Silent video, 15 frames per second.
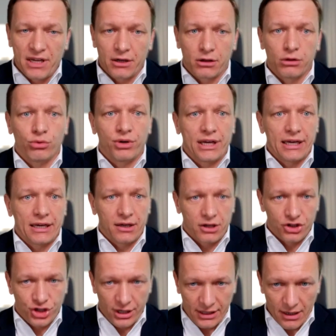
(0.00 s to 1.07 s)
including
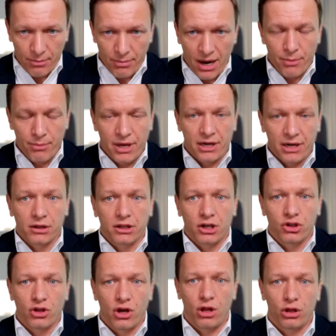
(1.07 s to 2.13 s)
Shenyang Biomedical
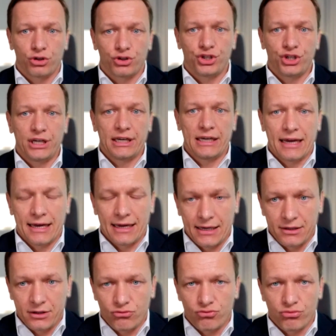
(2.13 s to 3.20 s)
Technology
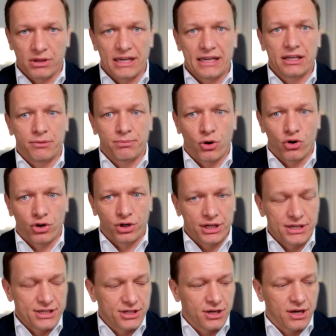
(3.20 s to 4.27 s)
and related
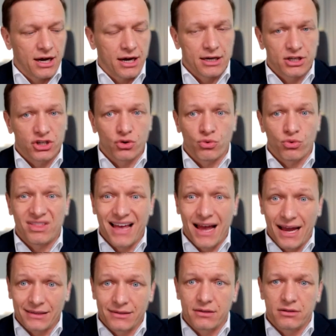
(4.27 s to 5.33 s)
parties. So
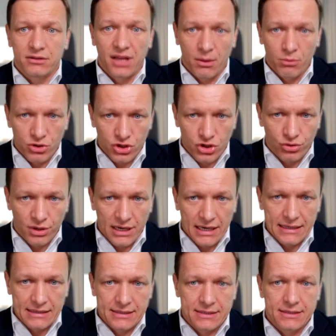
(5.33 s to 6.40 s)
that
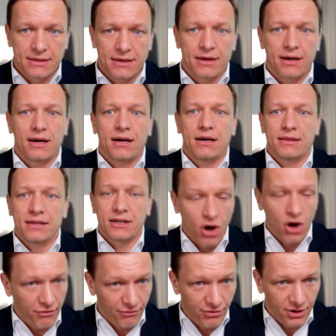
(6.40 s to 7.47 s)
demonstrates the
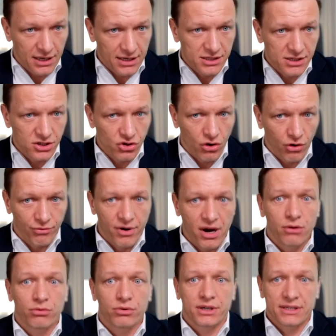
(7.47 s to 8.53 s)
confidence of
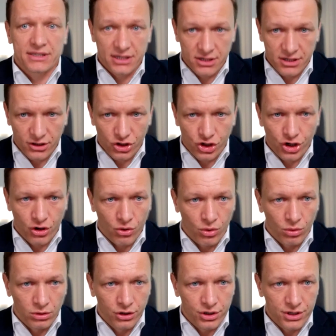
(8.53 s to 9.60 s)
our existing
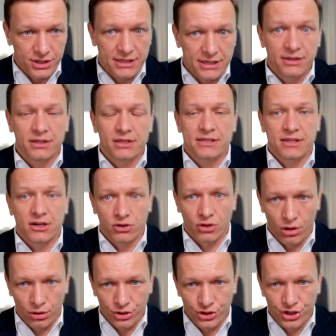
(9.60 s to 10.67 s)
shareholders in this
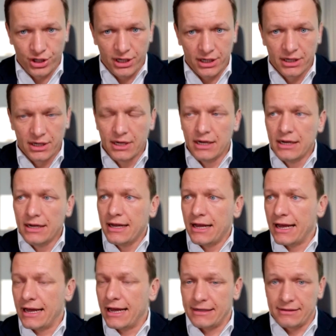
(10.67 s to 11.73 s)
technology
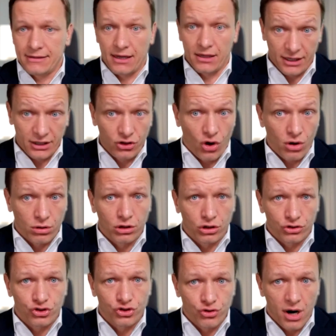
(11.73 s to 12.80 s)
and a late ocular
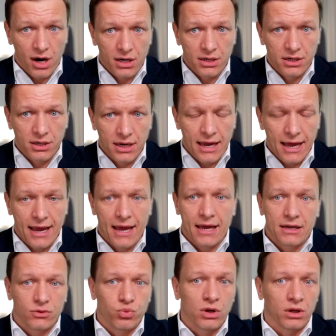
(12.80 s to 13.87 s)
drug.
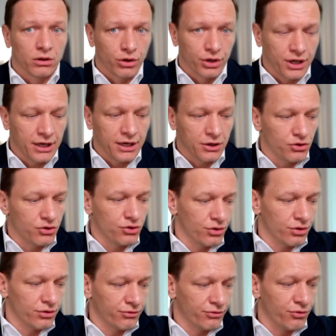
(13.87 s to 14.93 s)
And we're looking
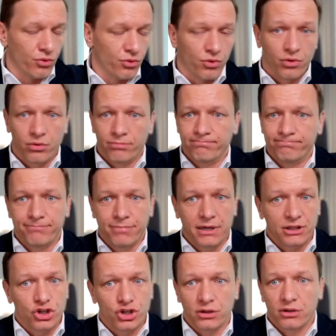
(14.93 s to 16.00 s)
for
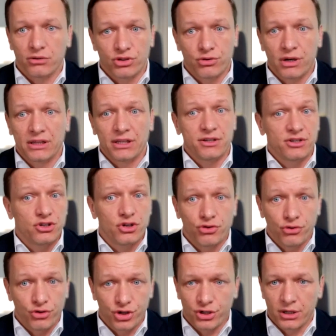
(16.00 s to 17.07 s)
additional Australian
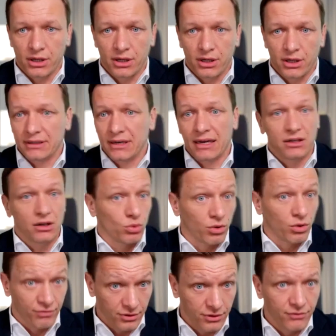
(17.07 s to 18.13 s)
institutional and high net
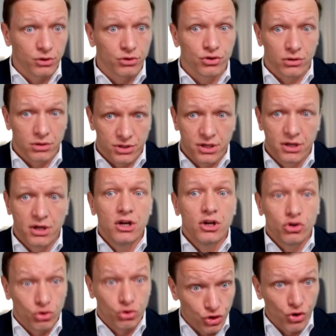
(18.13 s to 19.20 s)
worth individuals
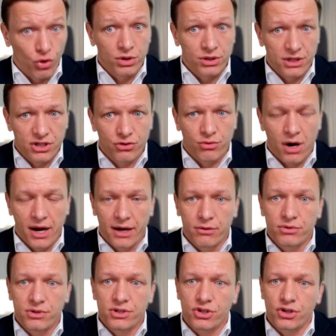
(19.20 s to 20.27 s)
to join this
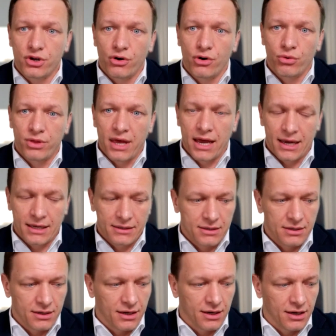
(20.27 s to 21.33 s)
round so that
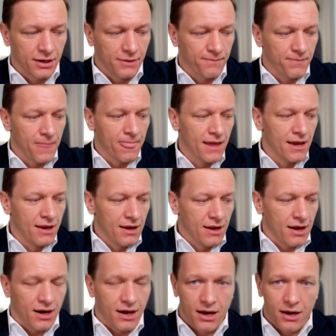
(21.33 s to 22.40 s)

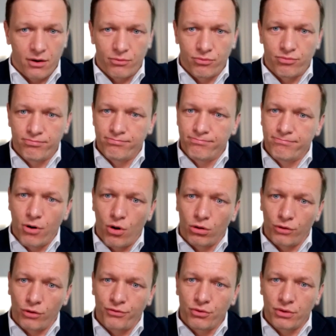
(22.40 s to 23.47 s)
uh, all
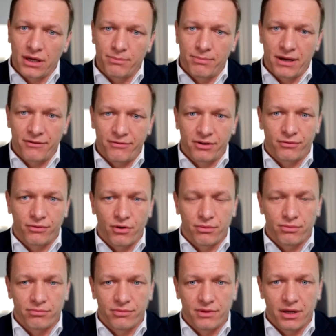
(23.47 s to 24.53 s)
of you can benefit
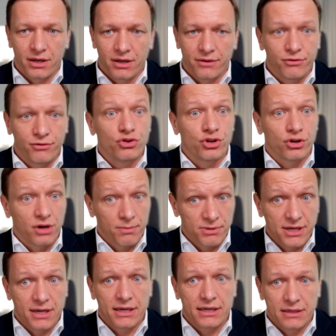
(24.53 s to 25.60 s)
from the future
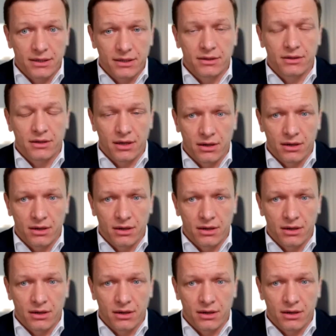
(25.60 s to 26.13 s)
upside in